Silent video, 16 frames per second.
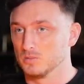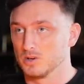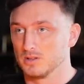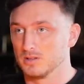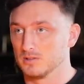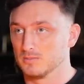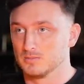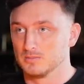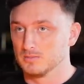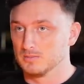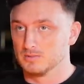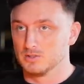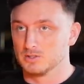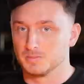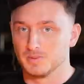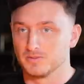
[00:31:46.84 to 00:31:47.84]
One of them
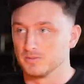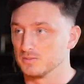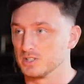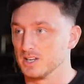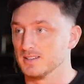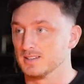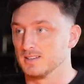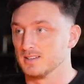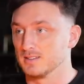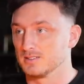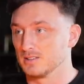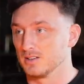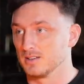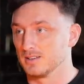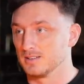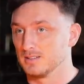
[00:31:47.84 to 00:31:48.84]
used to be from JD,
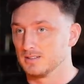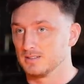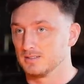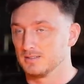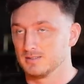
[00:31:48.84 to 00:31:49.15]
so like